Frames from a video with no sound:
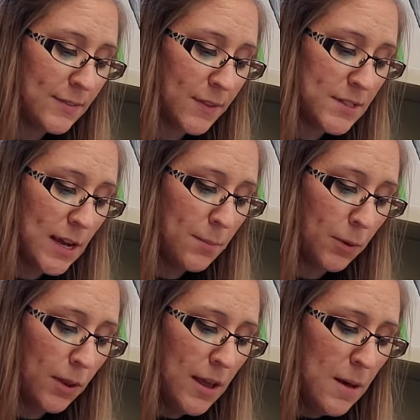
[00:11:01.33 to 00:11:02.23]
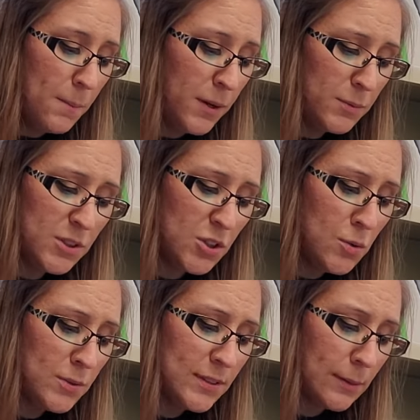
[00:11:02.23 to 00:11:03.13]
of the table, but it was
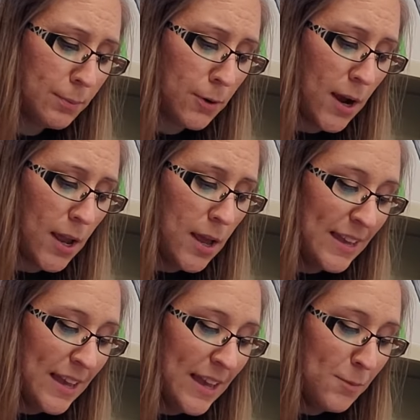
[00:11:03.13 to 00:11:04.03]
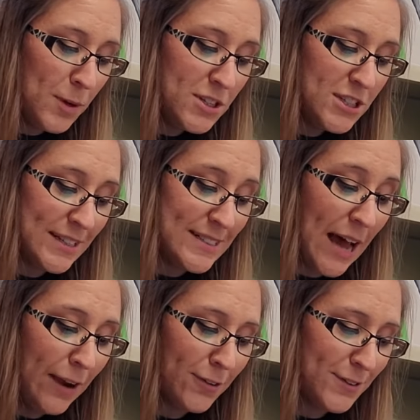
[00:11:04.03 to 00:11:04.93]
too slippery, and when she had
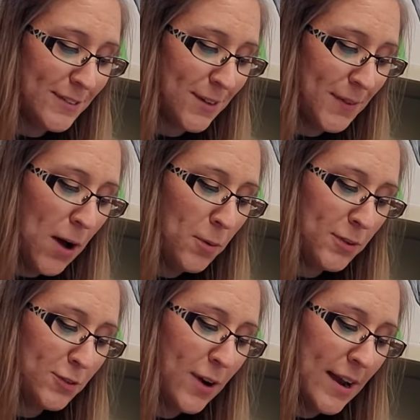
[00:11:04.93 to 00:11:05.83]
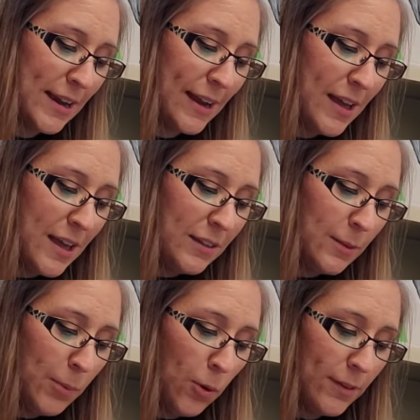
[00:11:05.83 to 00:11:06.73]
tired herself out with trying, the
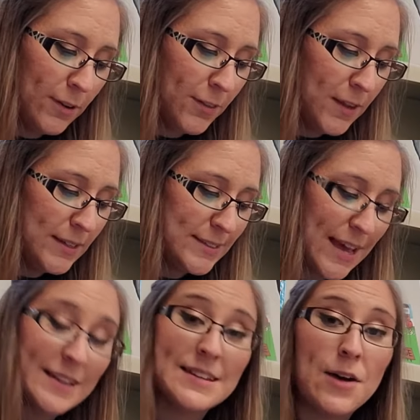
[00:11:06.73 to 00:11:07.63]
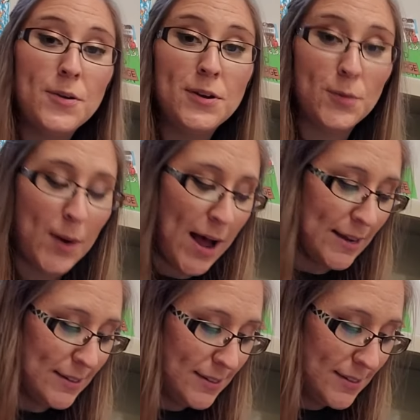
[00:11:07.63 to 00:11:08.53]
poor little thing sat down and
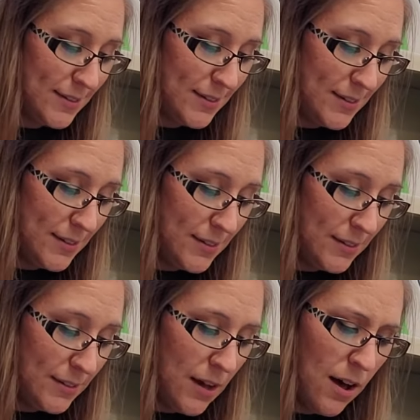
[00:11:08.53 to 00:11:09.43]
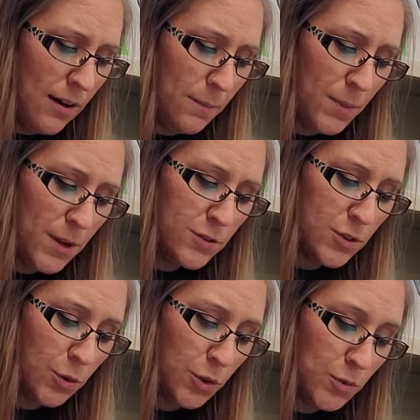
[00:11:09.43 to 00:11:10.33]
cried. Come, there's
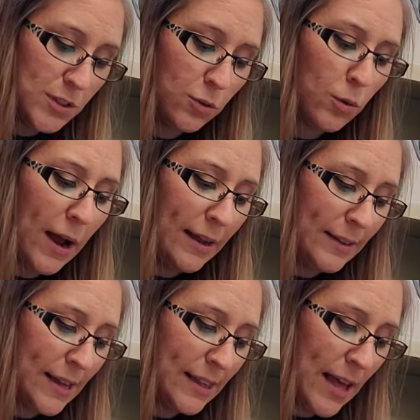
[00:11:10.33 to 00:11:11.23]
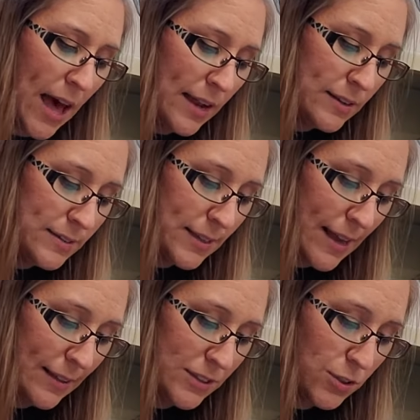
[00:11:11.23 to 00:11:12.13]
no use in crying like that, said
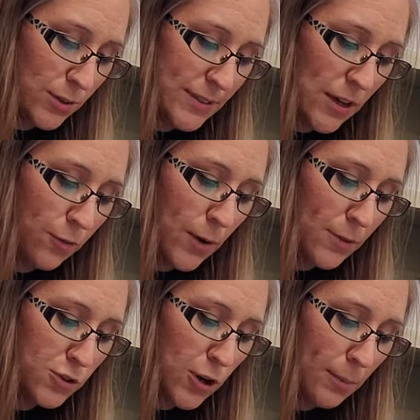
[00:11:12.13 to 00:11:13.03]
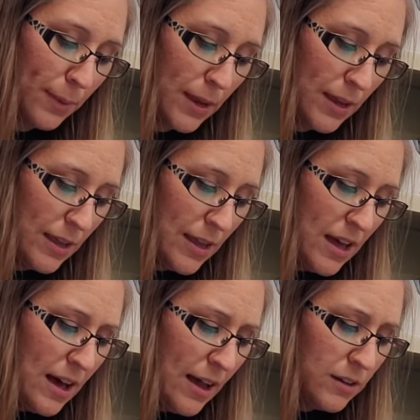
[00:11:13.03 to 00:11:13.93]
Alice to herself rather sharply.
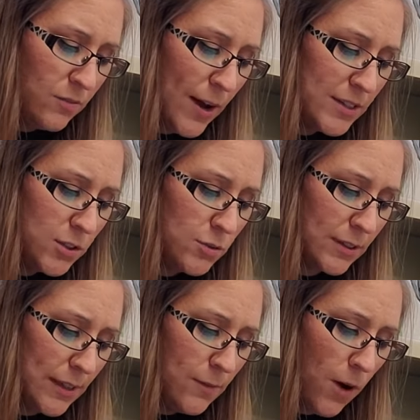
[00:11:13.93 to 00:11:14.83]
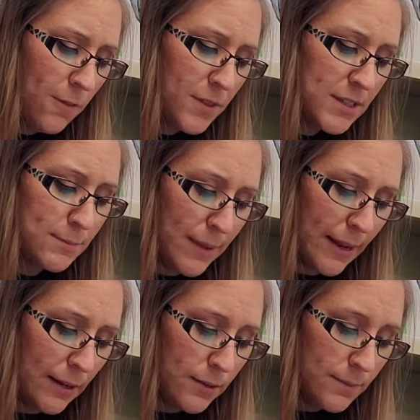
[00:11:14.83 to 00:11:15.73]
I advise you to leave off this minute.